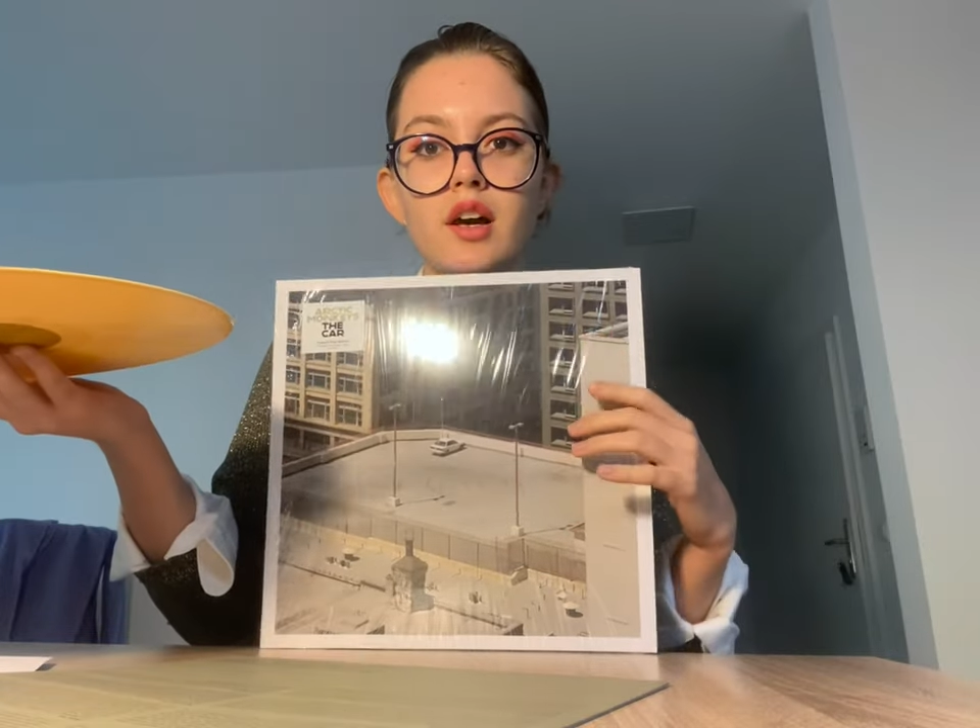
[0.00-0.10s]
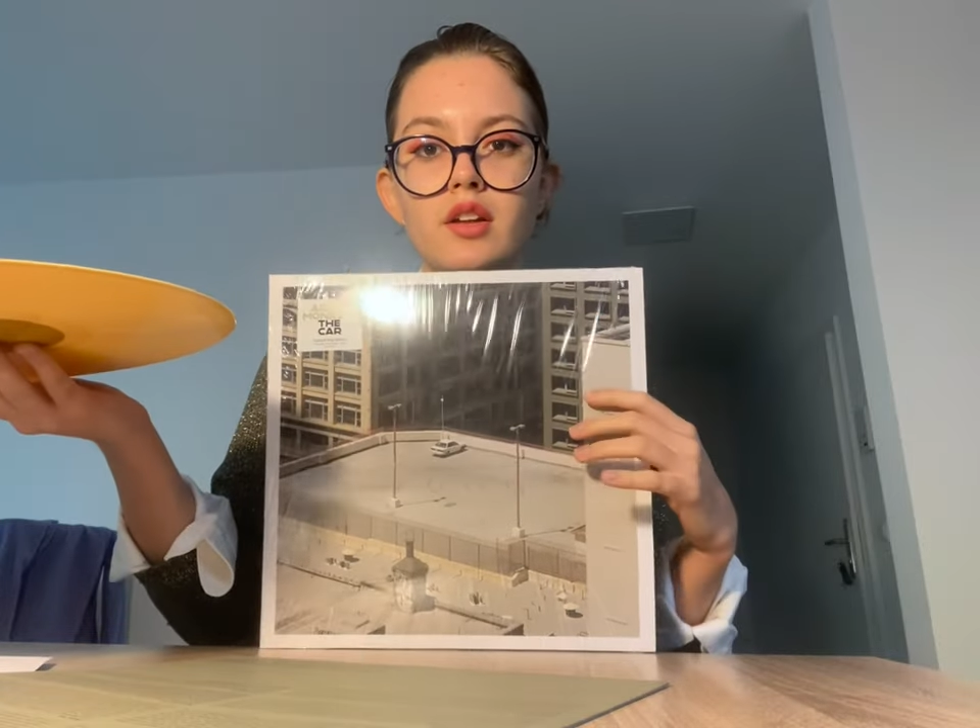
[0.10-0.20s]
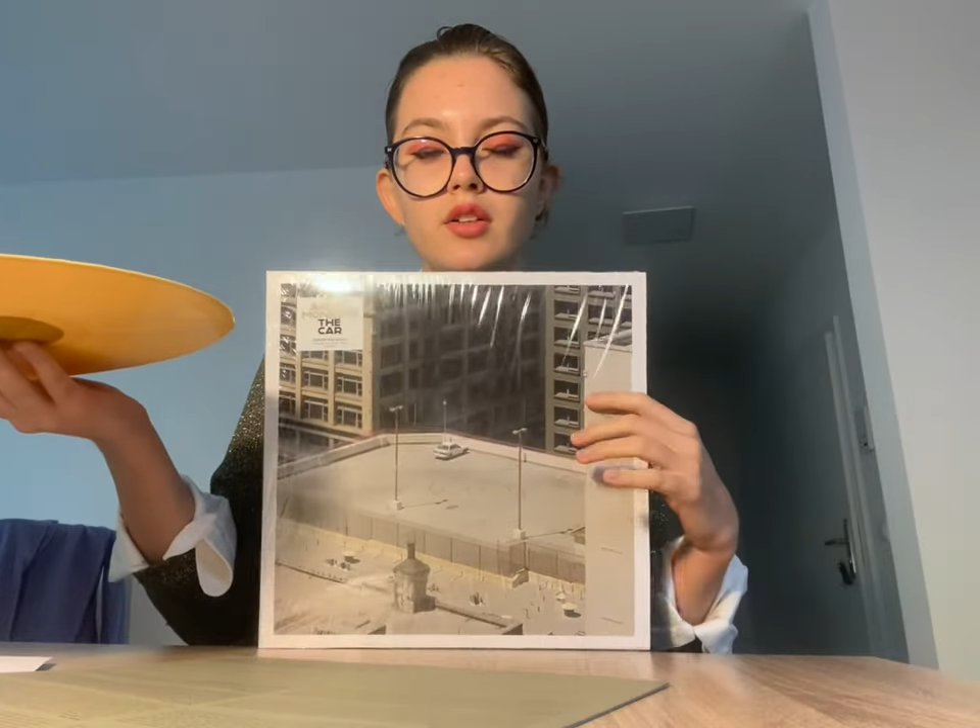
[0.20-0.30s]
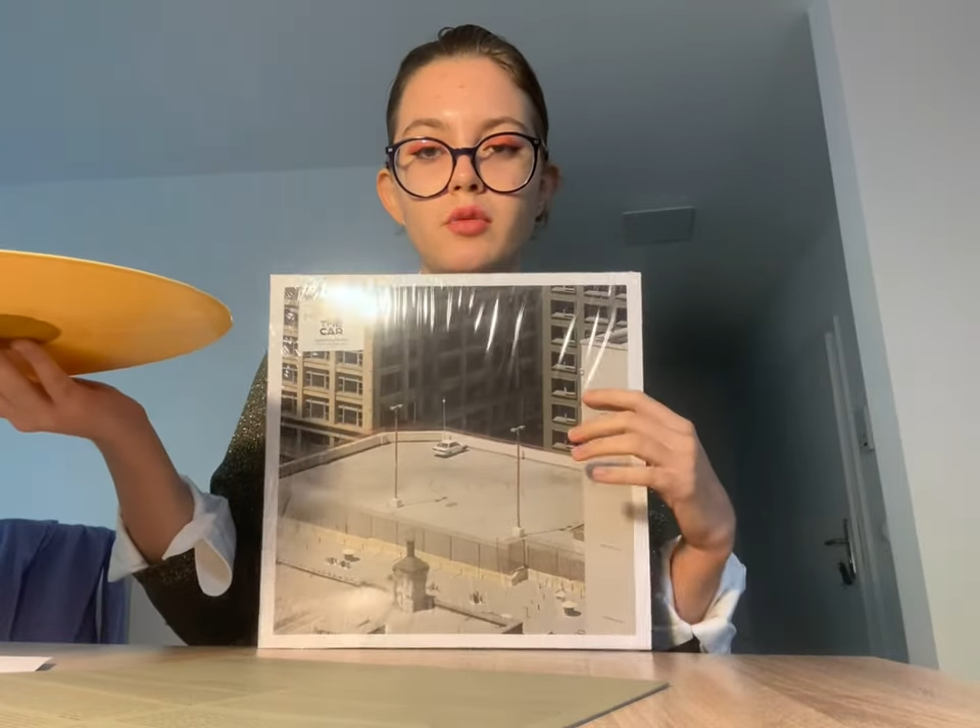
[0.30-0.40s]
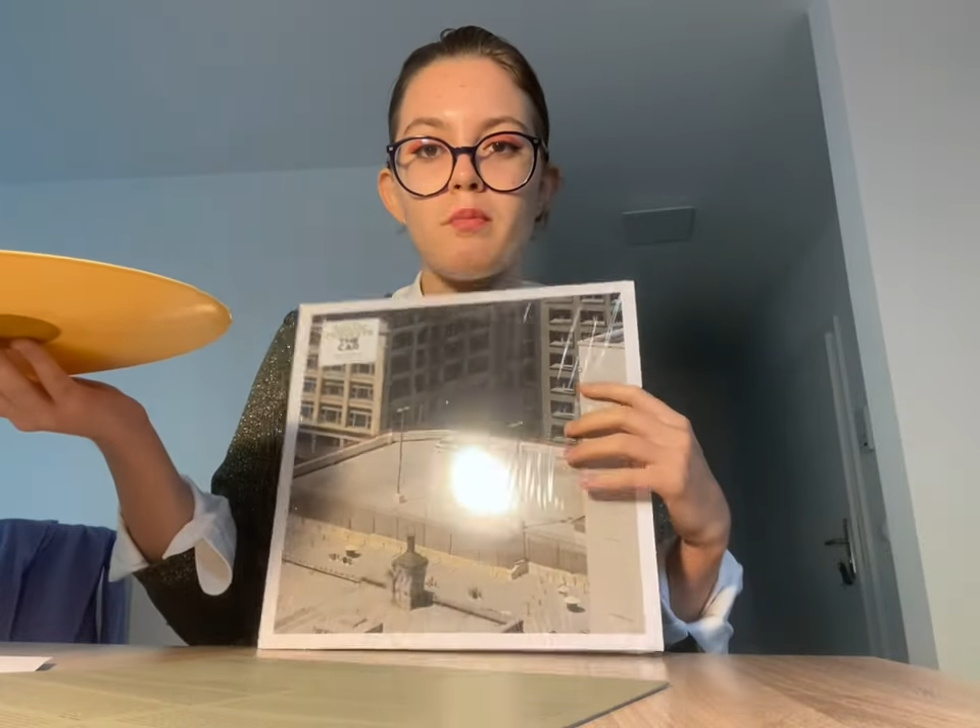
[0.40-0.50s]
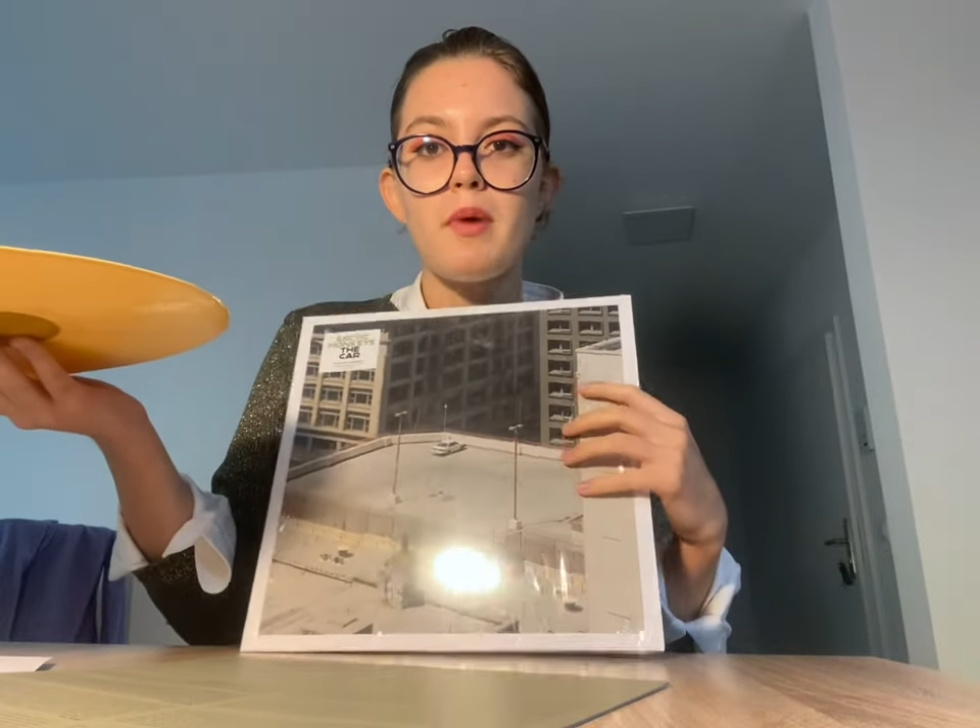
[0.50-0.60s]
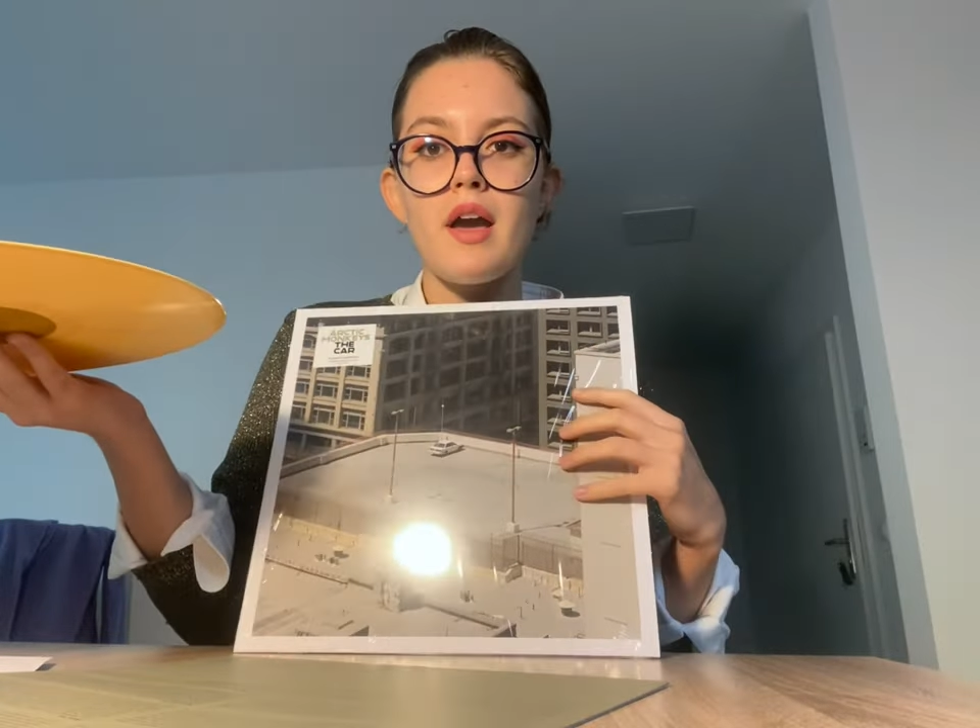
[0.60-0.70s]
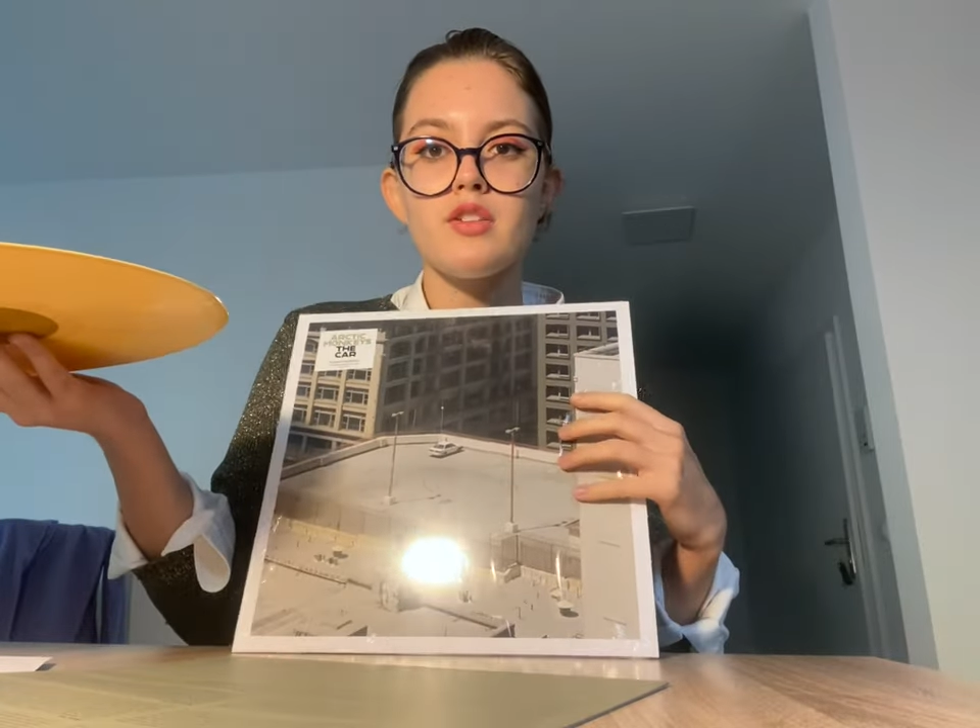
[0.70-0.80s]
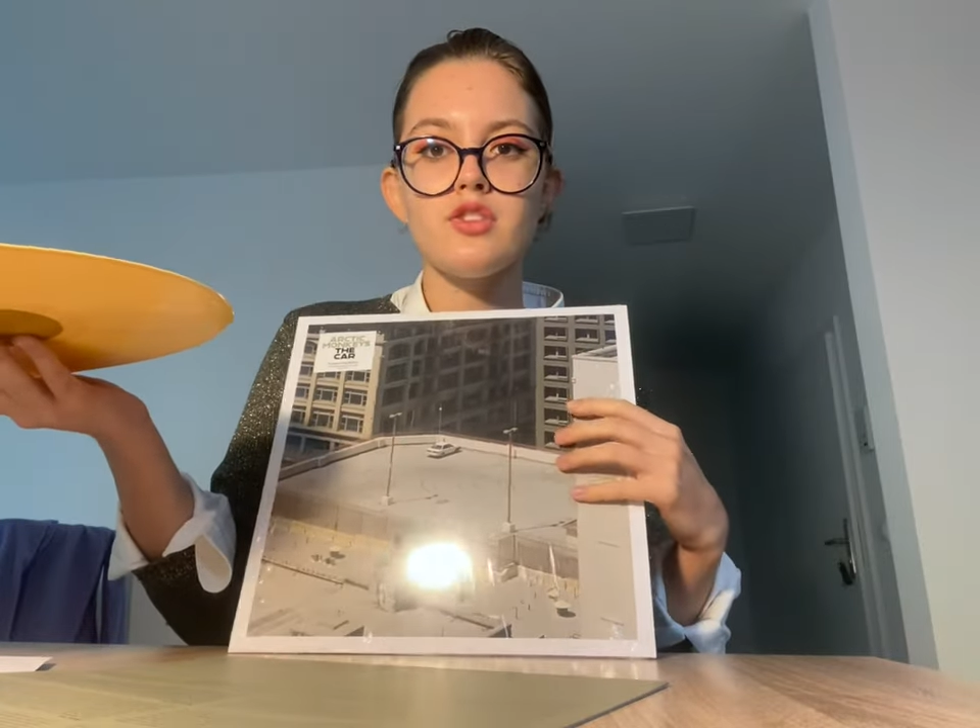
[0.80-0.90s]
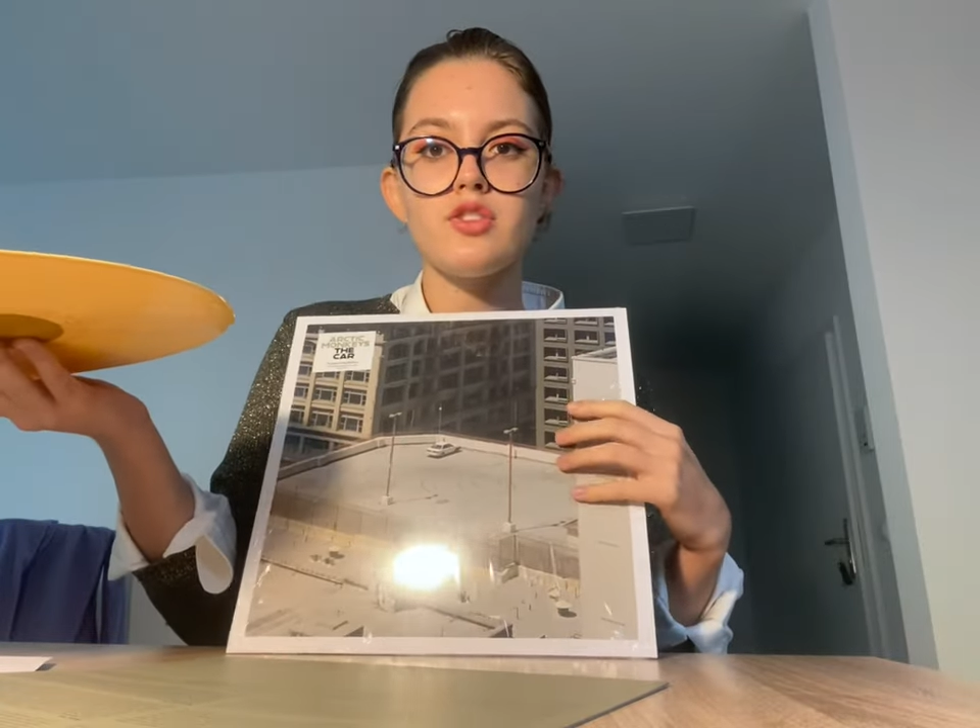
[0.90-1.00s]
I don't know,
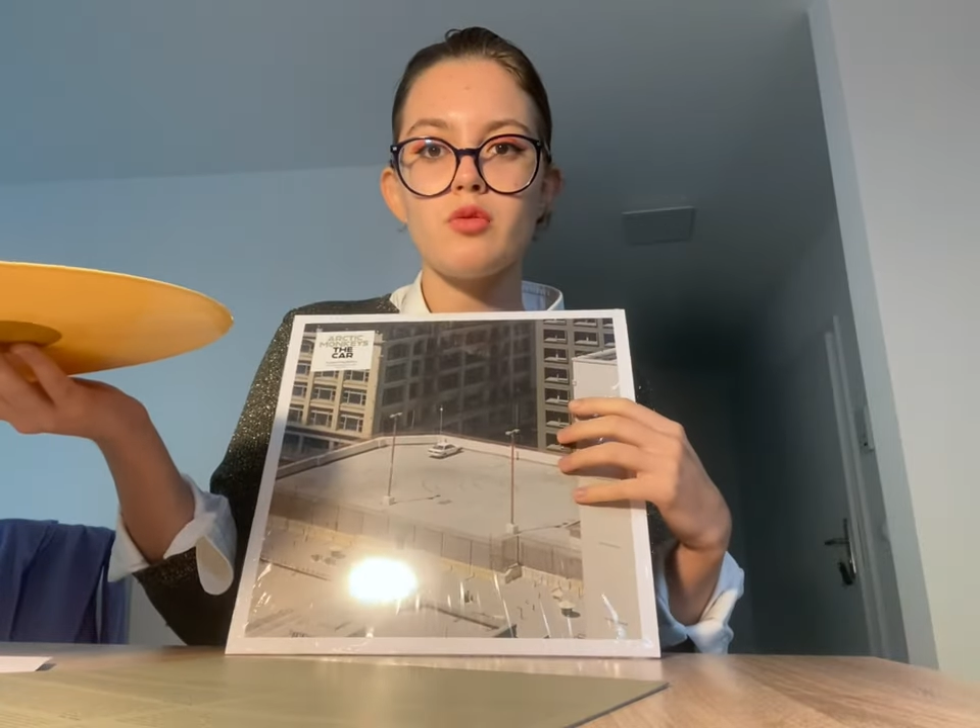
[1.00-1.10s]
beige,